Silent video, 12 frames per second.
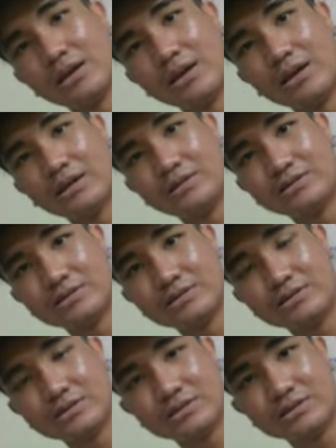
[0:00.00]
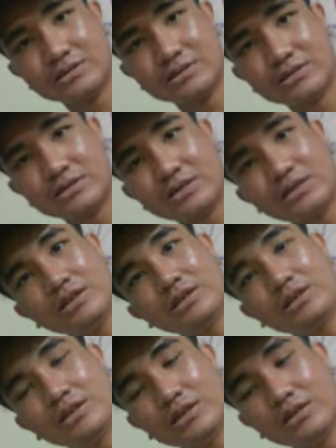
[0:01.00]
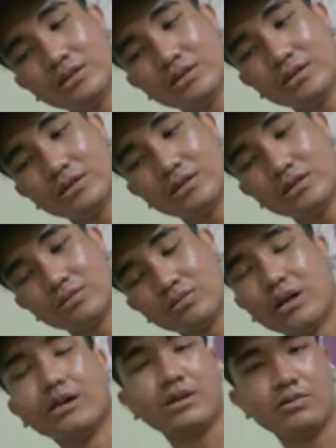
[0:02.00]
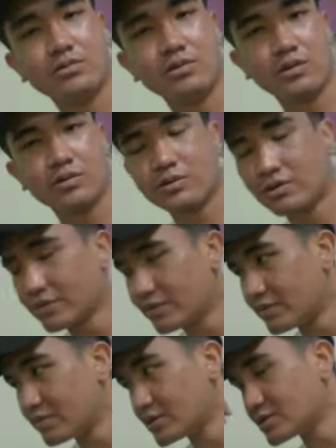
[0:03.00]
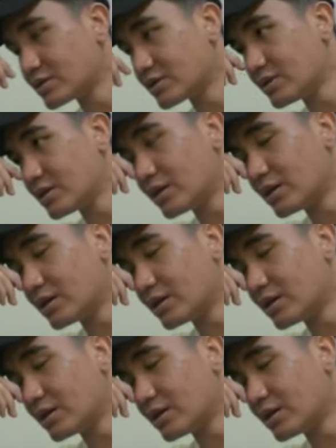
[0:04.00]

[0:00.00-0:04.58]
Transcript: and see what I can work with, basically.